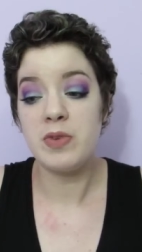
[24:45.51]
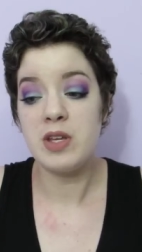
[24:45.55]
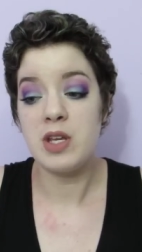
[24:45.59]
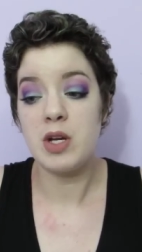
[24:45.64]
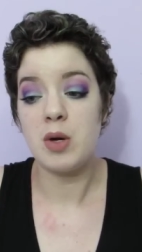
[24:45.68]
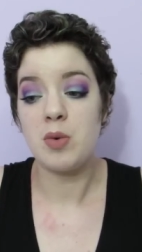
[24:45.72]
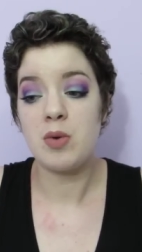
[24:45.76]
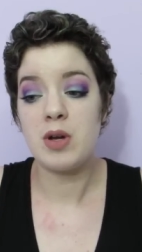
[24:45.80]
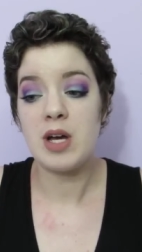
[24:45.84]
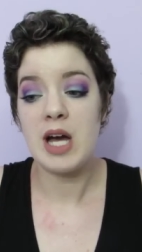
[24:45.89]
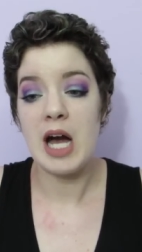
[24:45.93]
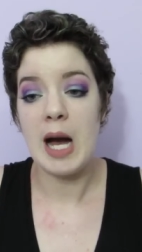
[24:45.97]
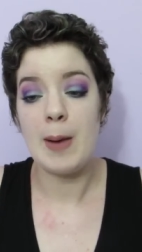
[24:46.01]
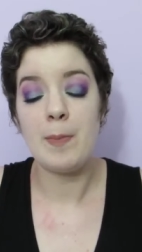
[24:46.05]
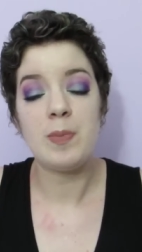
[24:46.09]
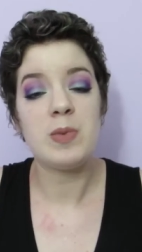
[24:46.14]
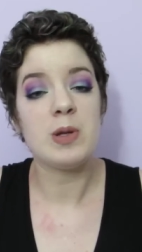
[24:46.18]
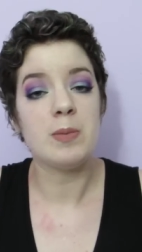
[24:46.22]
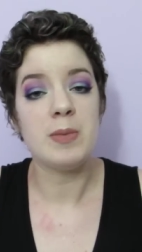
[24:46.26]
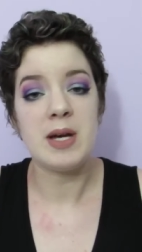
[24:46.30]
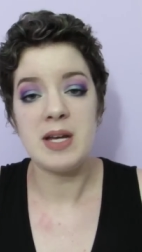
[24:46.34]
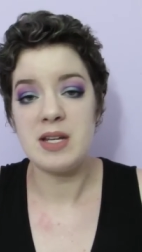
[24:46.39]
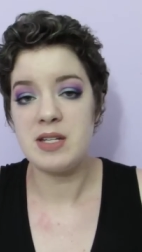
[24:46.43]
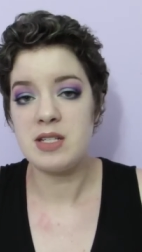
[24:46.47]
you know,
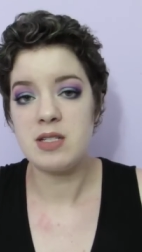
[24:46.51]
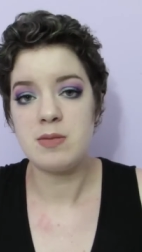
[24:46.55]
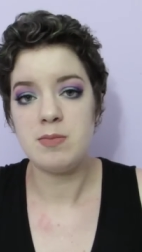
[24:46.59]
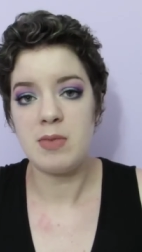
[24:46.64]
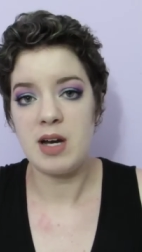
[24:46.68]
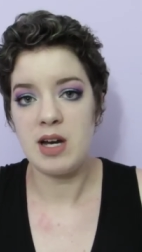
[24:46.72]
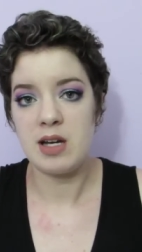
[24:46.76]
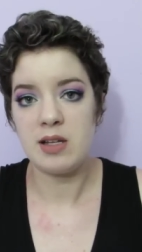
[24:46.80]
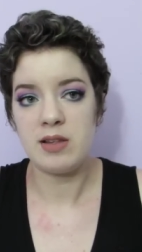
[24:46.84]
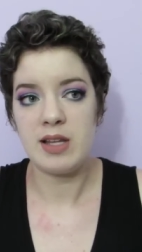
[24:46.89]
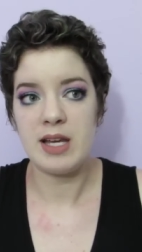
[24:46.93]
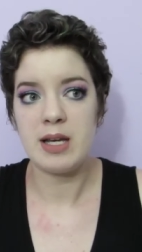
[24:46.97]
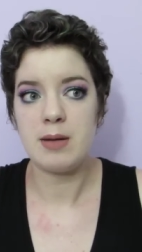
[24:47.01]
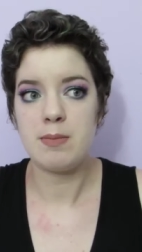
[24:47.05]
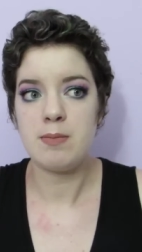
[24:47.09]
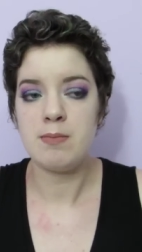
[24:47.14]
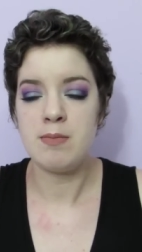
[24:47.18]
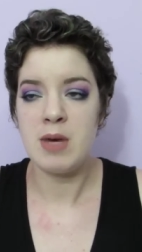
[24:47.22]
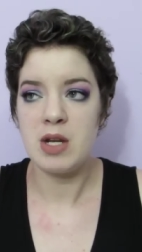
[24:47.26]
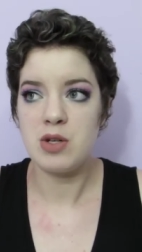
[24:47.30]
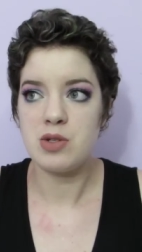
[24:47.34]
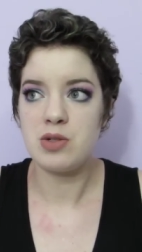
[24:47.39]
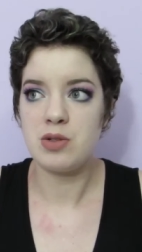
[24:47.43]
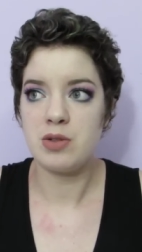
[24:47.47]
compliment my, like,
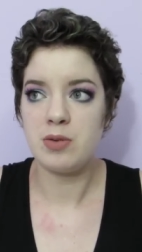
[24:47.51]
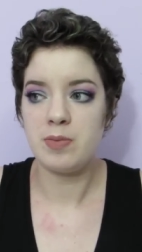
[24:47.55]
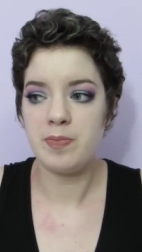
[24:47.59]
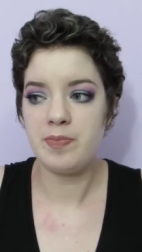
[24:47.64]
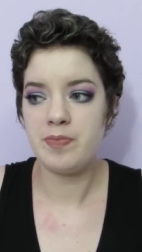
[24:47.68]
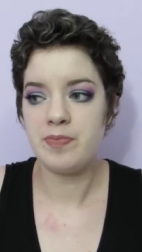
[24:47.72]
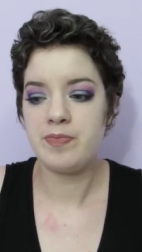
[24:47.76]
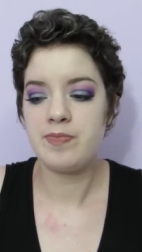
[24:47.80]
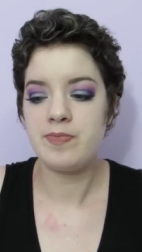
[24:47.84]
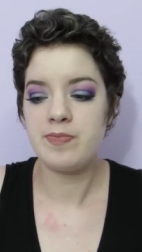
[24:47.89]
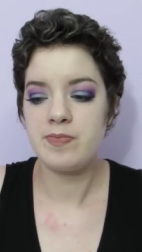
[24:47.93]
mental